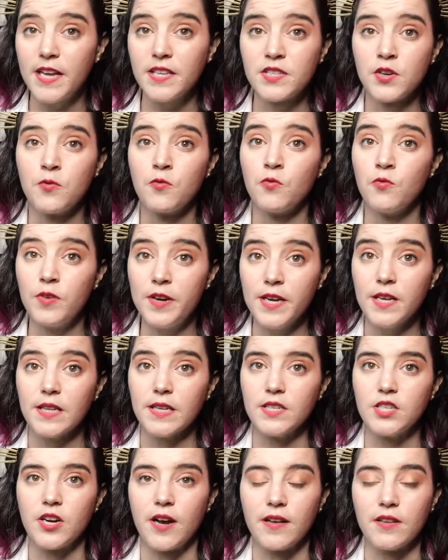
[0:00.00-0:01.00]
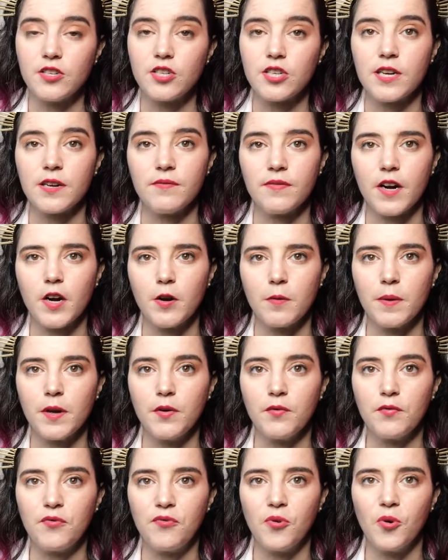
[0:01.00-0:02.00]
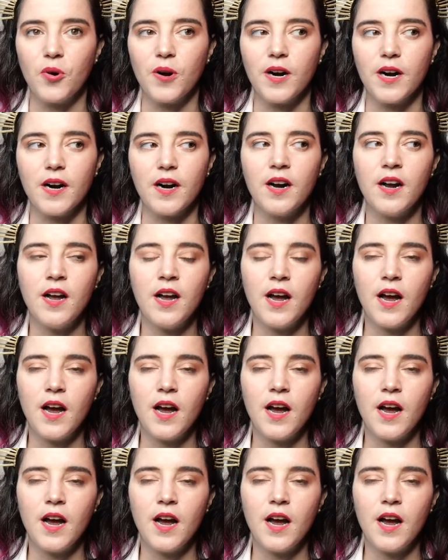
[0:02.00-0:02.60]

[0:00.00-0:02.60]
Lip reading: a really challenging environment for